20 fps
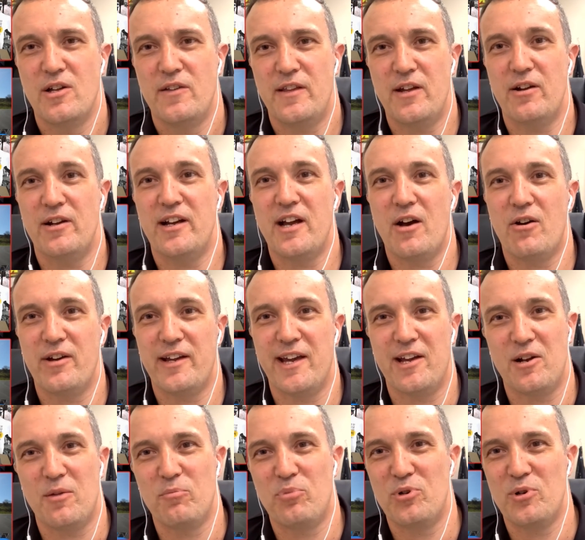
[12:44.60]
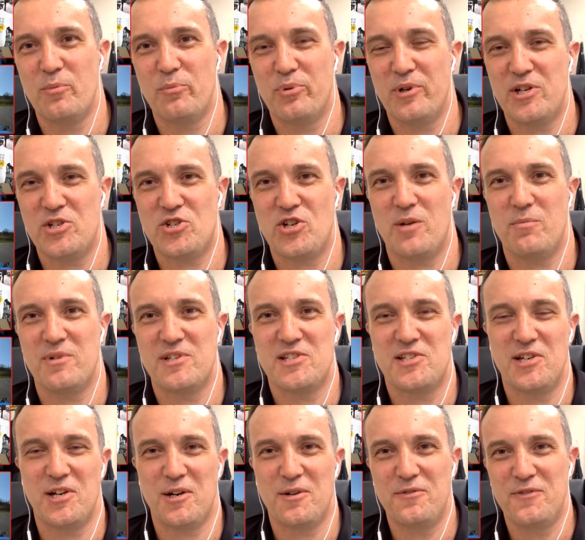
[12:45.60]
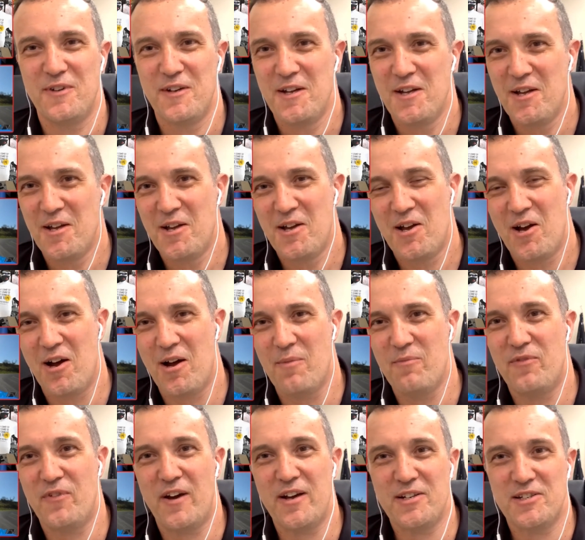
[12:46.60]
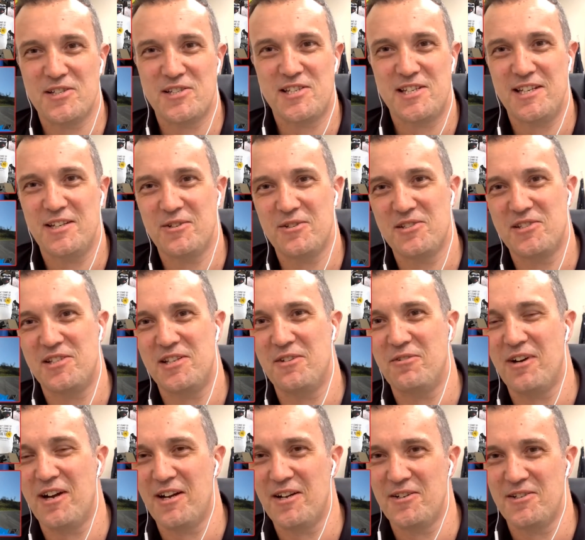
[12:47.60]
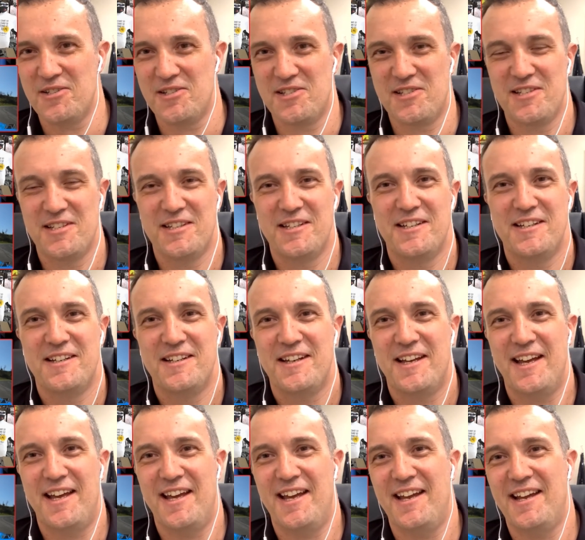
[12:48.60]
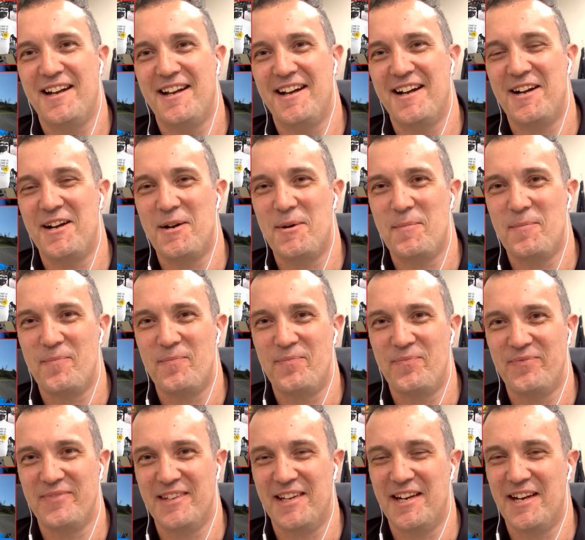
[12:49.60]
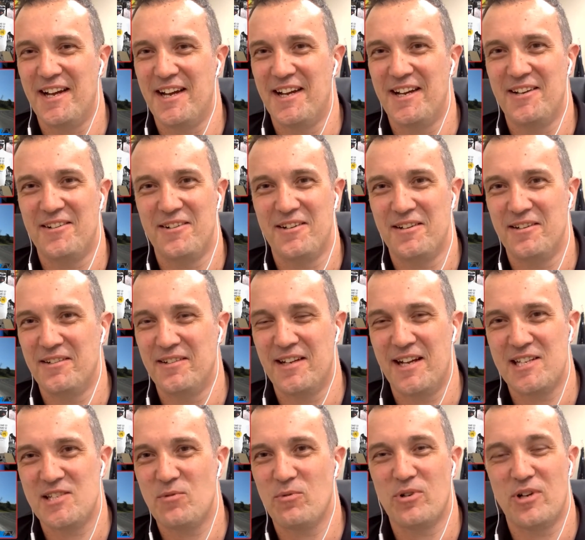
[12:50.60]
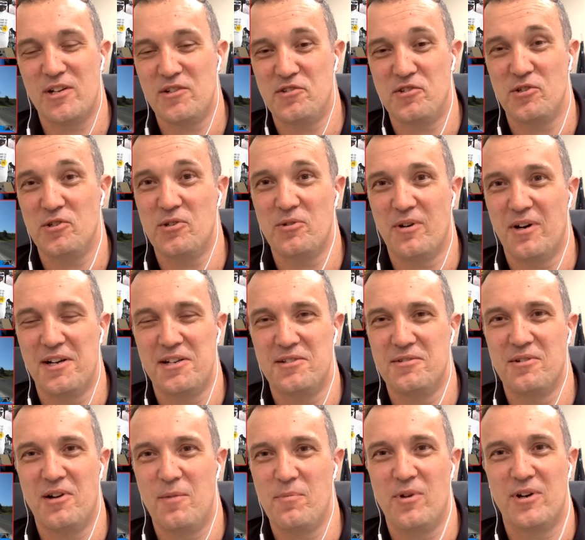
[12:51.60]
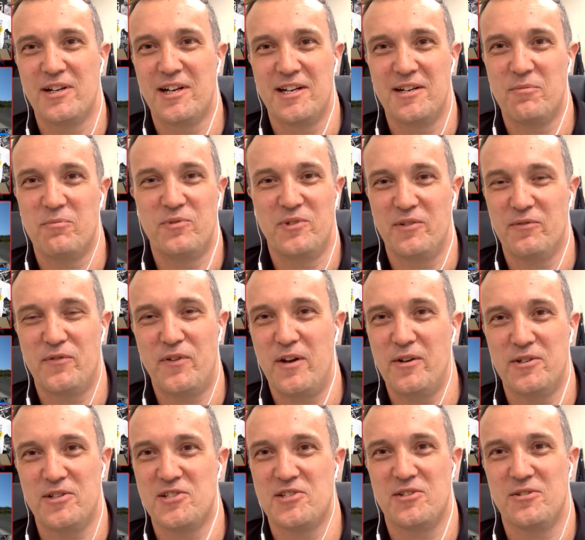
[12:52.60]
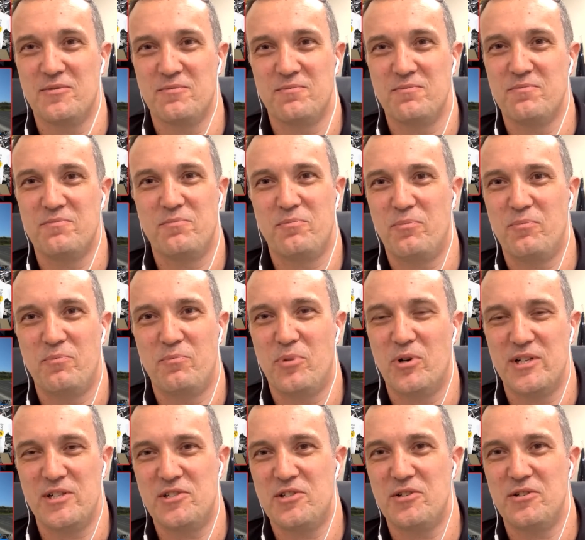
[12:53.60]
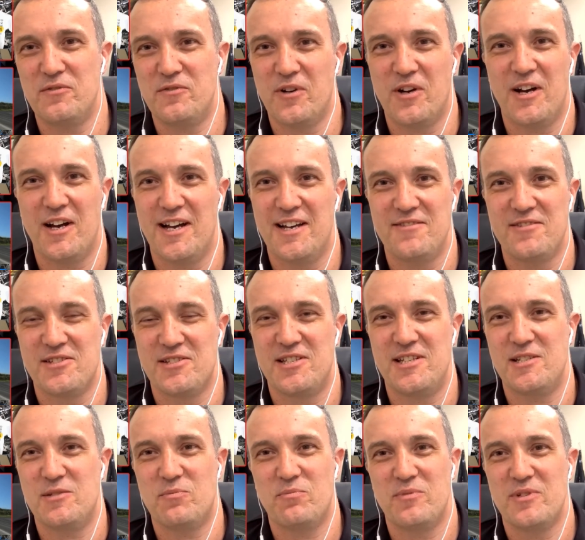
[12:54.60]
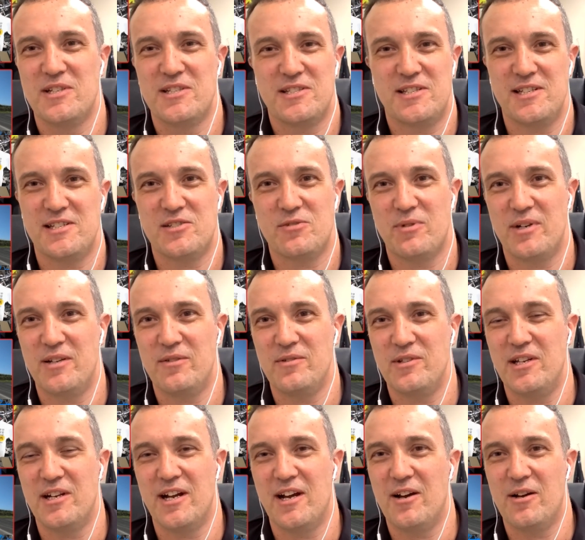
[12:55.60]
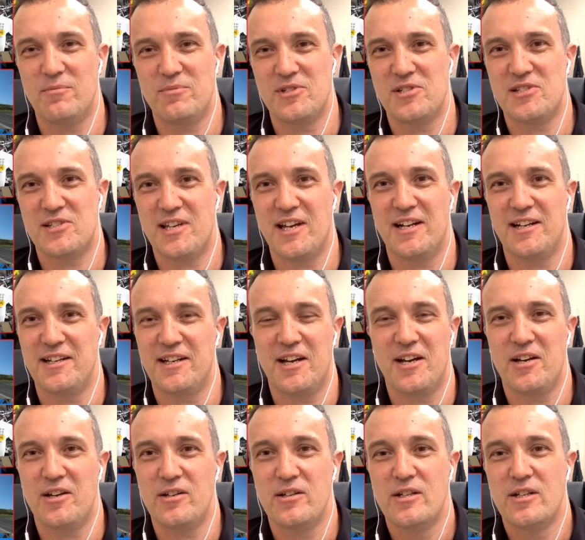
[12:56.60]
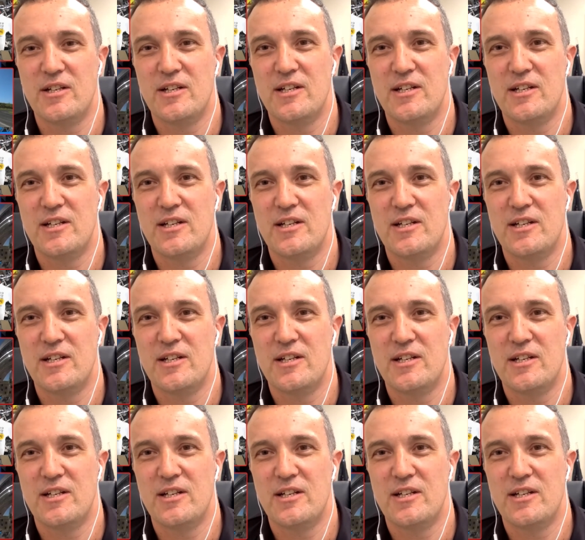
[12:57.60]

There we go again, I'm putting pressure on myself. I'm focusing on zeros, and you know, and that's what I do. I'm not going to focus on 0.25, 620, you know, I'm just going to go.